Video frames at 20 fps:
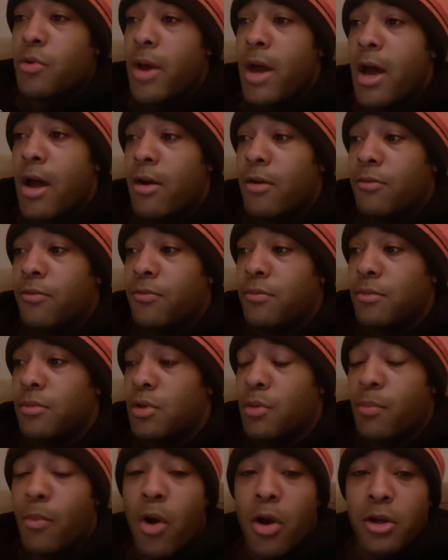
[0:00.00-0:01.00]
and you have
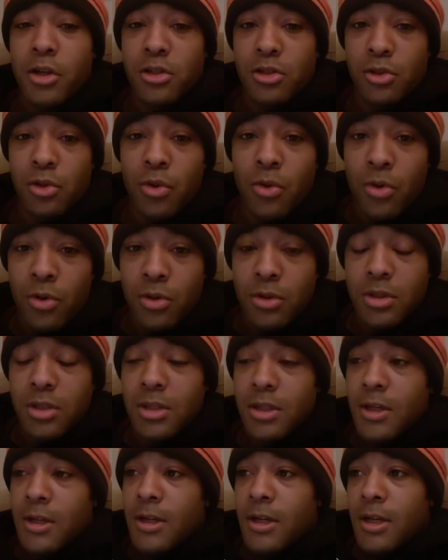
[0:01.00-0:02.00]
DeMarcus Lawrence.
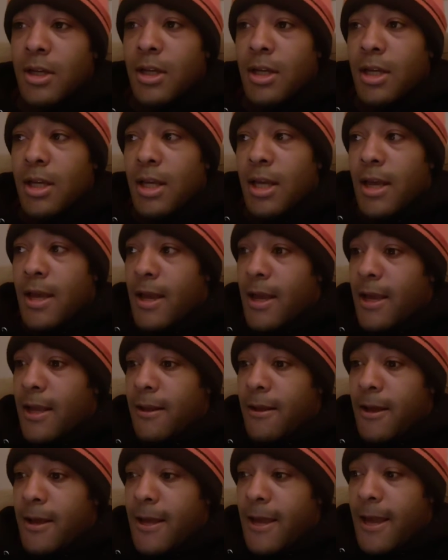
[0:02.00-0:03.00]

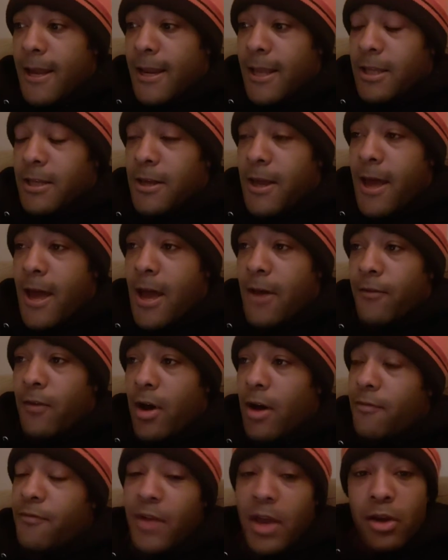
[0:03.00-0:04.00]
And then you have
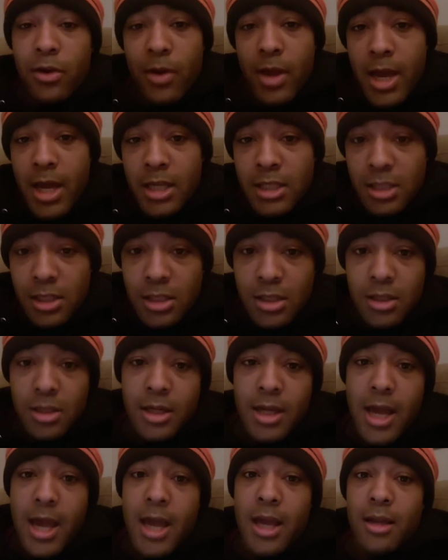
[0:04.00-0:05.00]
Vander Esch
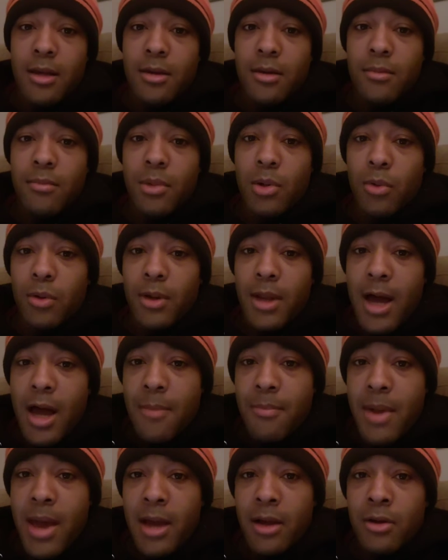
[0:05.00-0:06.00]
at middle
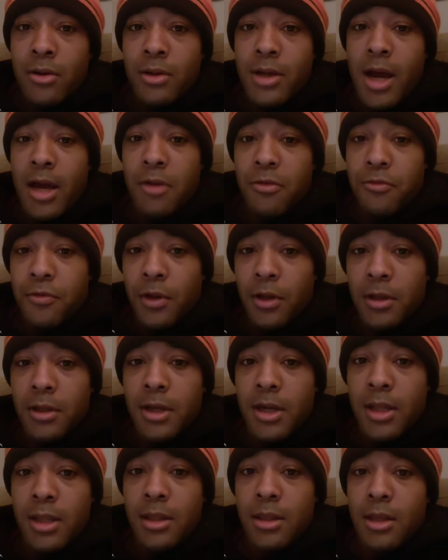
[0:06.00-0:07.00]
linebacker, kind of
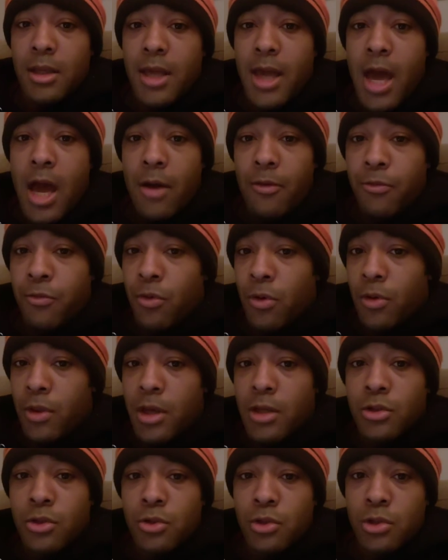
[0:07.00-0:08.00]
filling in the gap for
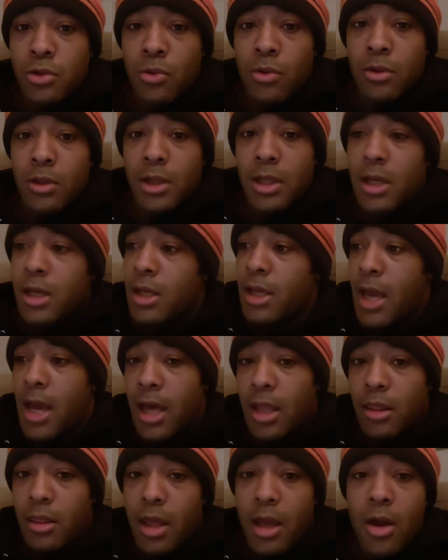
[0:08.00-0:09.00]
the injured Sean Lee.
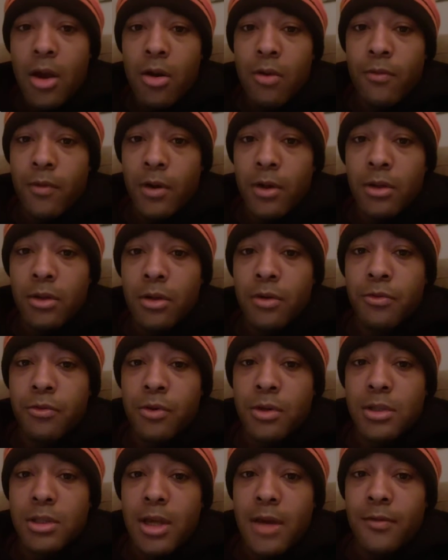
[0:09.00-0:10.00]
And they are a really good
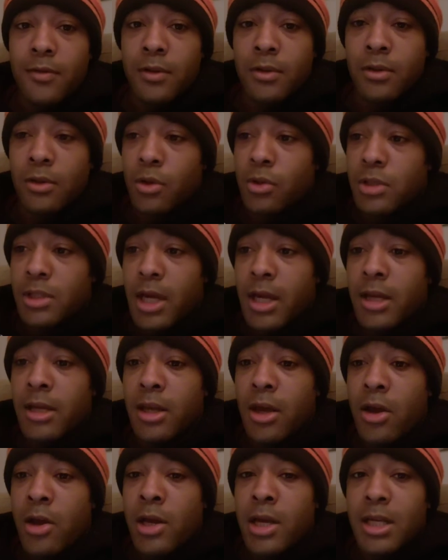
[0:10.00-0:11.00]
front seven. Their
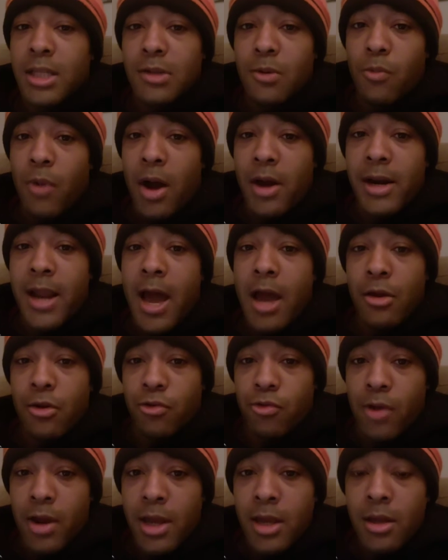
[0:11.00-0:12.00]
secondary, while not
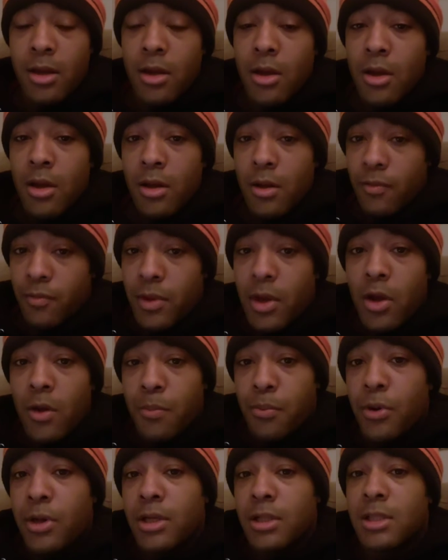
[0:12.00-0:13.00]
great,
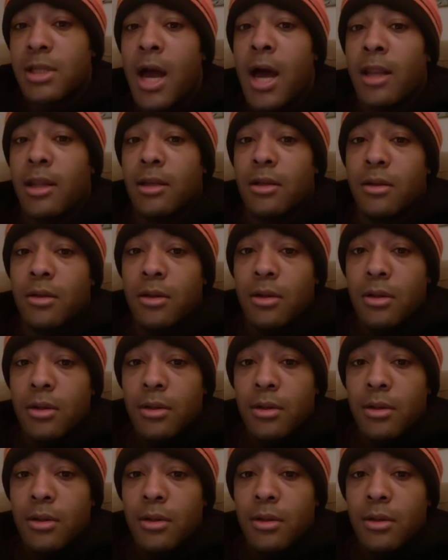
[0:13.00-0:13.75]
they're pretty solid,